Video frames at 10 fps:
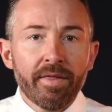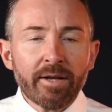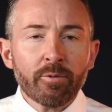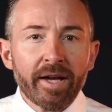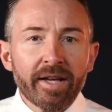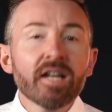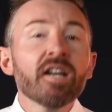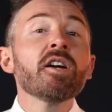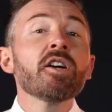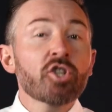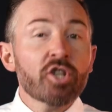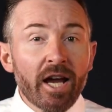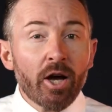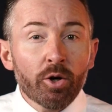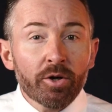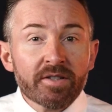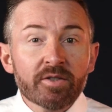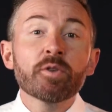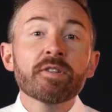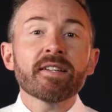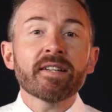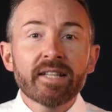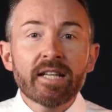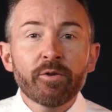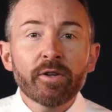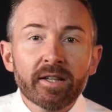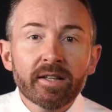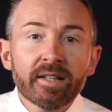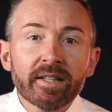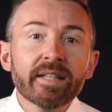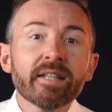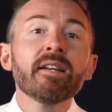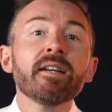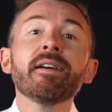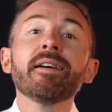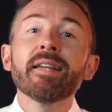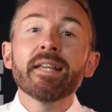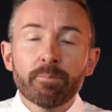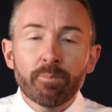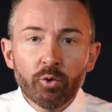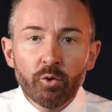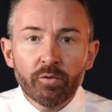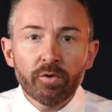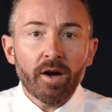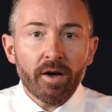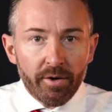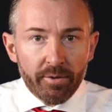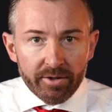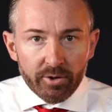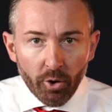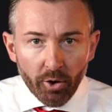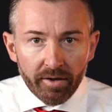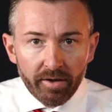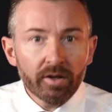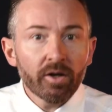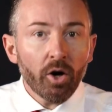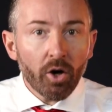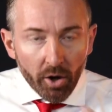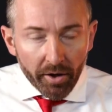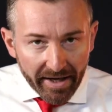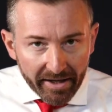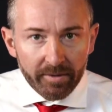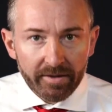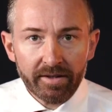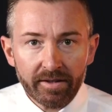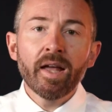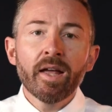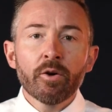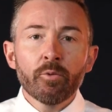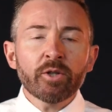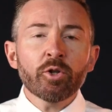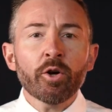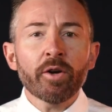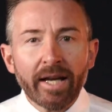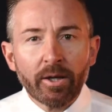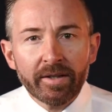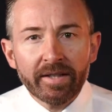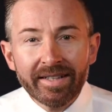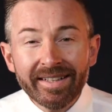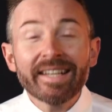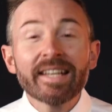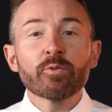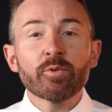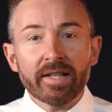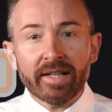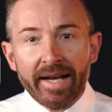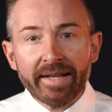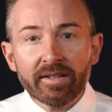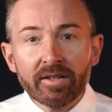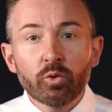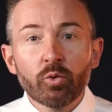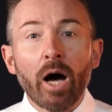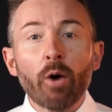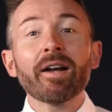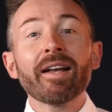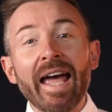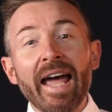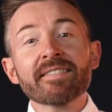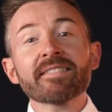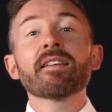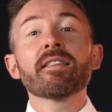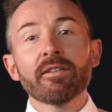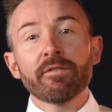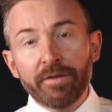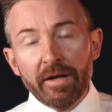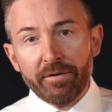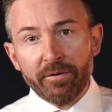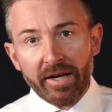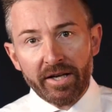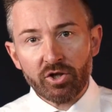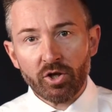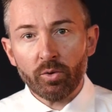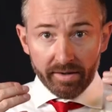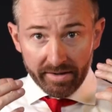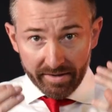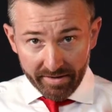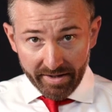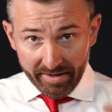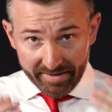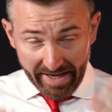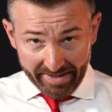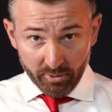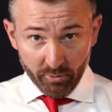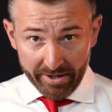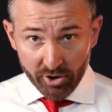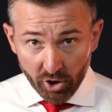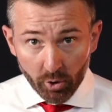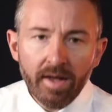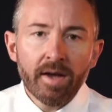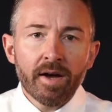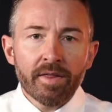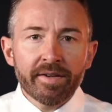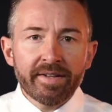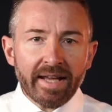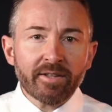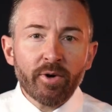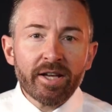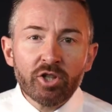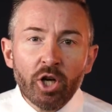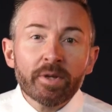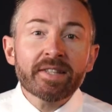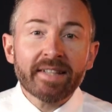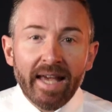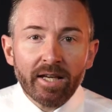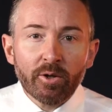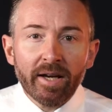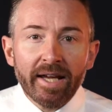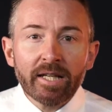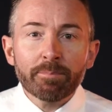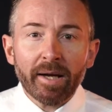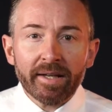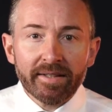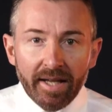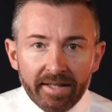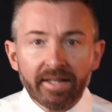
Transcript: way, shareholders could significantly improve the return on equity. Return on equity is related to our last, the fifth ratio, the debt ratio. The debt ratio is calculated by taking